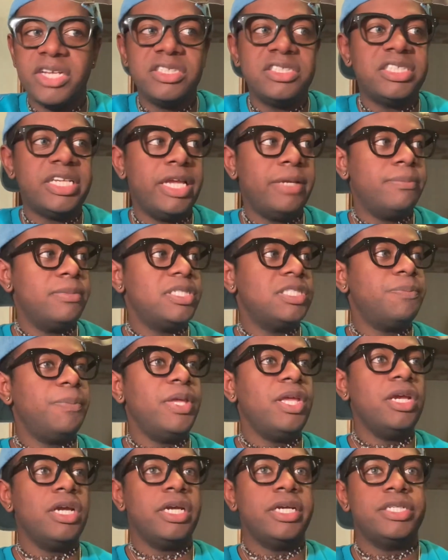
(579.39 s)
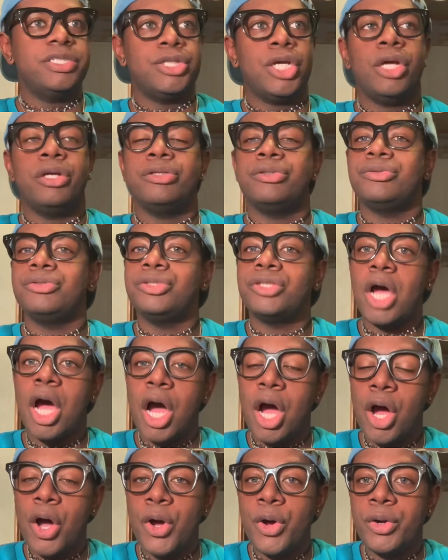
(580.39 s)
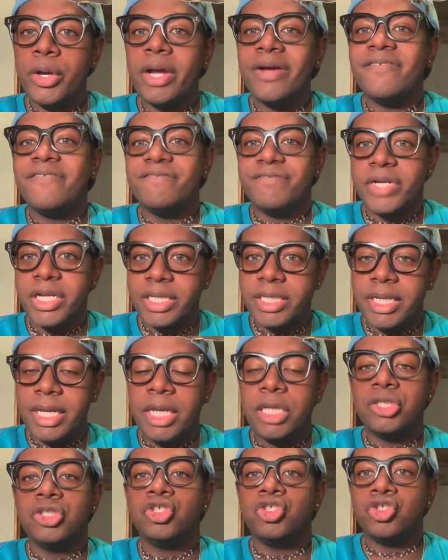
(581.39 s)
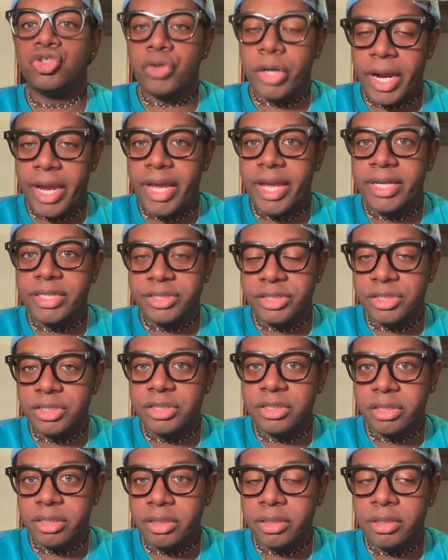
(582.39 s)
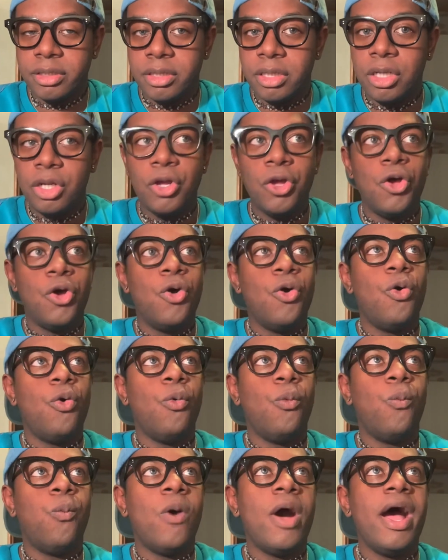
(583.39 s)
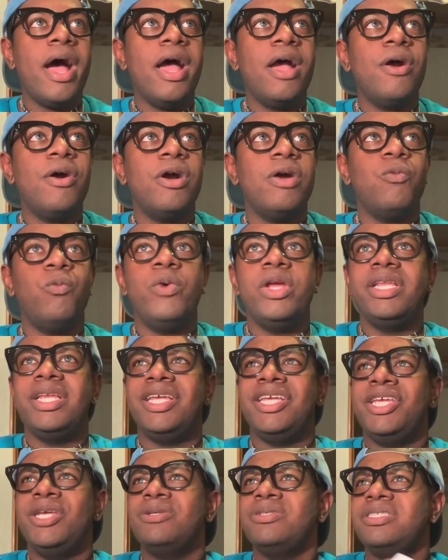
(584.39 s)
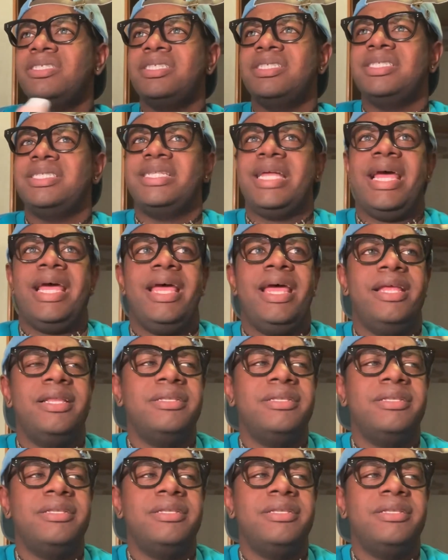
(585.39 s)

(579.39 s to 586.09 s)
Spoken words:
Jamie Spears, dog fucking trash. Why Whitney Houston's dad?